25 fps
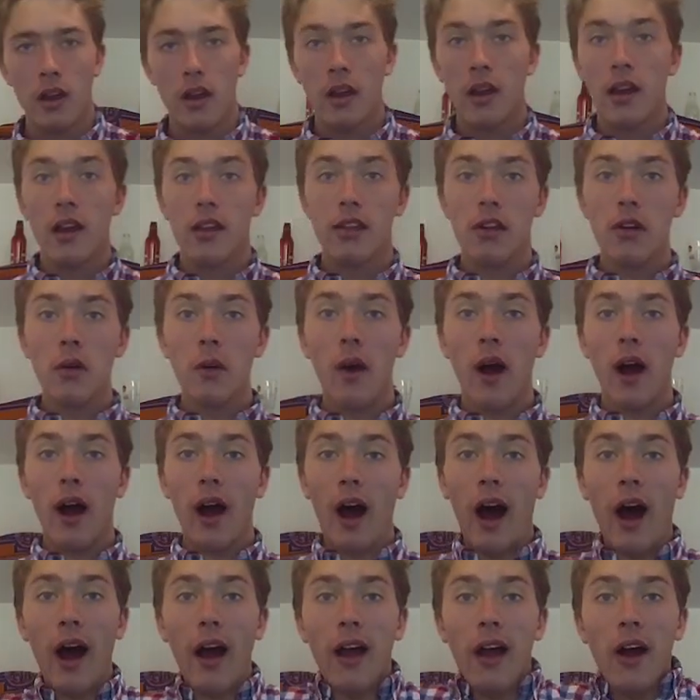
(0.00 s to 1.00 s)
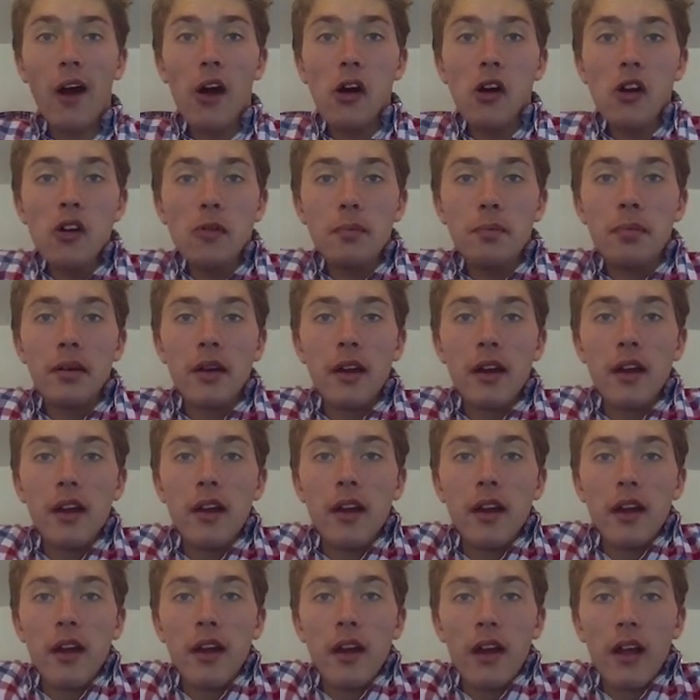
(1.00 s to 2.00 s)
so I hope
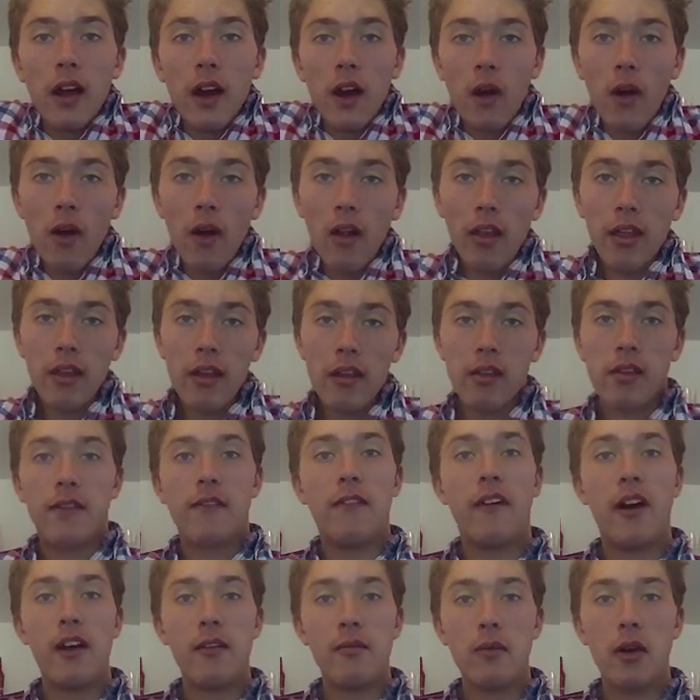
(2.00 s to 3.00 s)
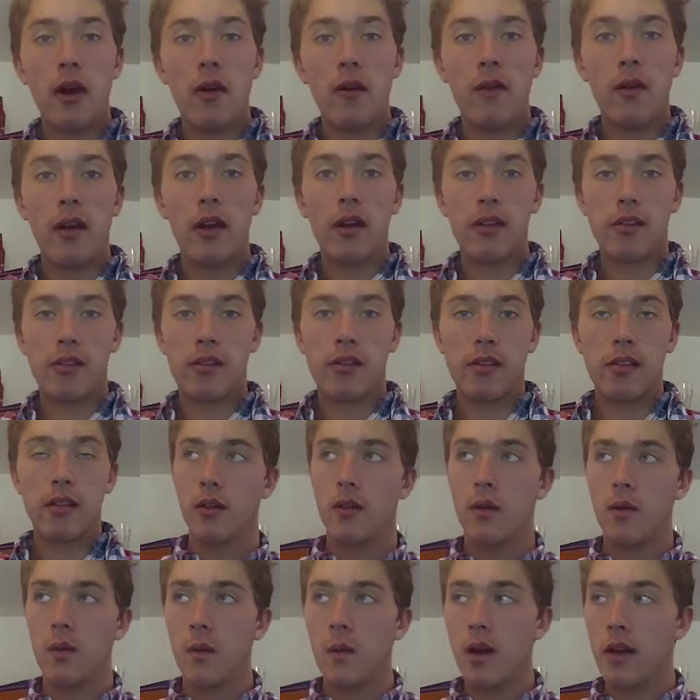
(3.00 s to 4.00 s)
all these five movies
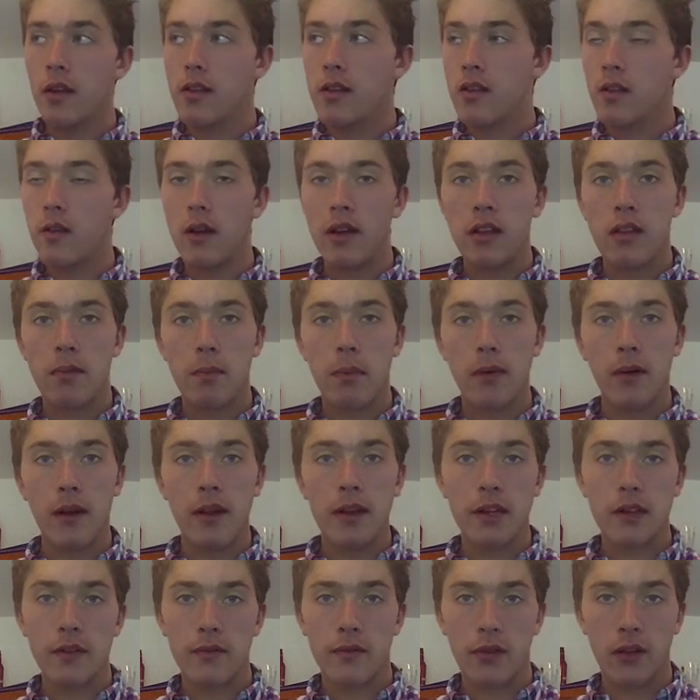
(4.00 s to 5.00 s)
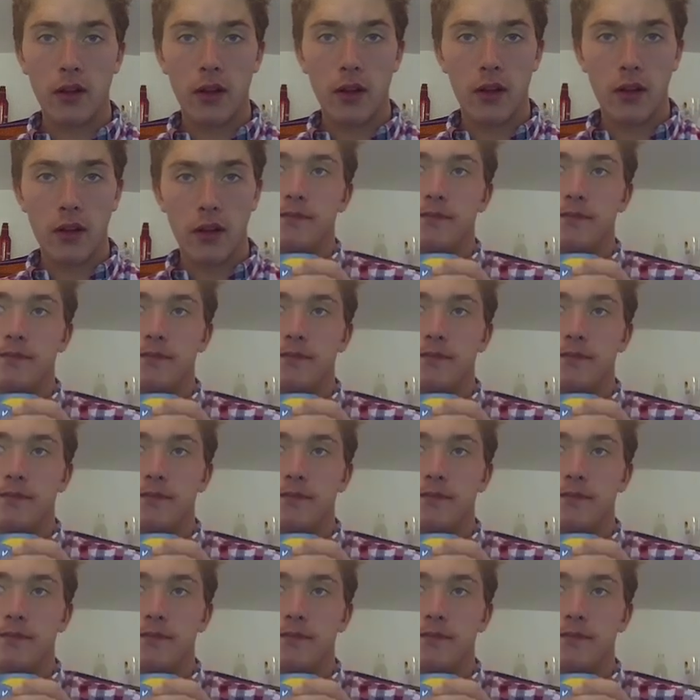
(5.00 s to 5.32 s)
was to inspiration for you.